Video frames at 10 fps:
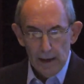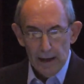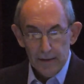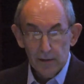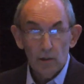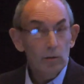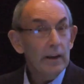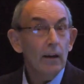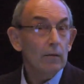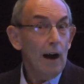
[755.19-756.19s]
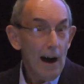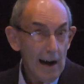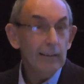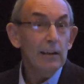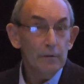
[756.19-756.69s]
It's clearly
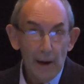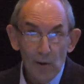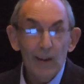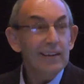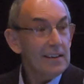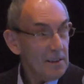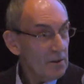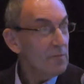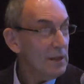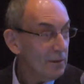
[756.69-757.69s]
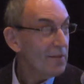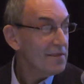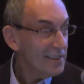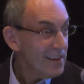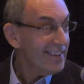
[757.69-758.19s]
highly varied, as other people have
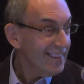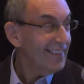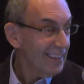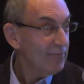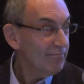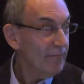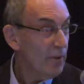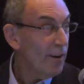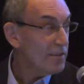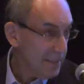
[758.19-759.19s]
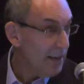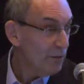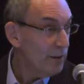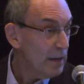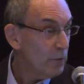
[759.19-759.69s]
suggested. There are
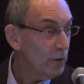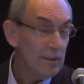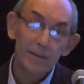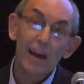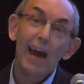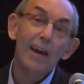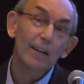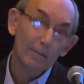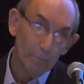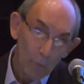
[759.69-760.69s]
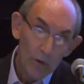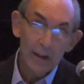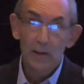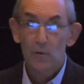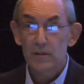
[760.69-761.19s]
safer neighborhoods and more
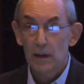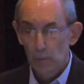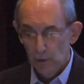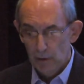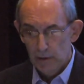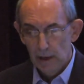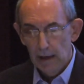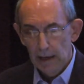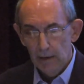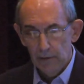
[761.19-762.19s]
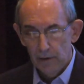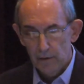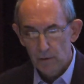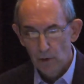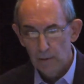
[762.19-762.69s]
dangerous neighborhoods, even in
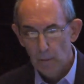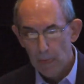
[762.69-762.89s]
Detroit.